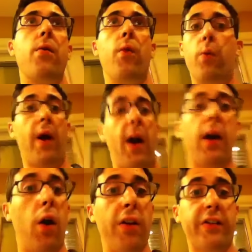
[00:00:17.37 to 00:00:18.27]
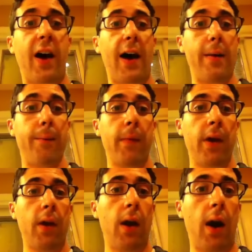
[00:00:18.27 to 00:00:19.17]
would wear it all the time.
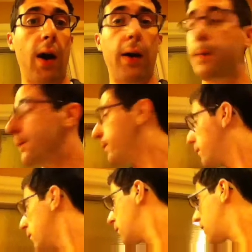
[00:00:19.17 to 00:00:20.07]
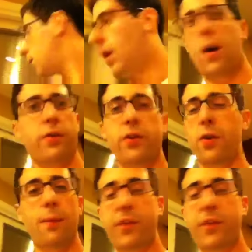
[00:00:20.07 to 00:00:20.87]
Oh, dude, I'm